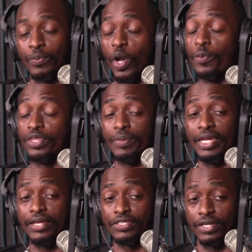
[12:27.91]
when we open the
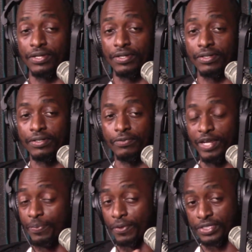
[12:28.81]
media center,
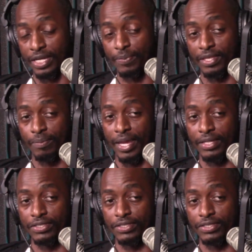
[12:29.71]
Reaper is going to be the main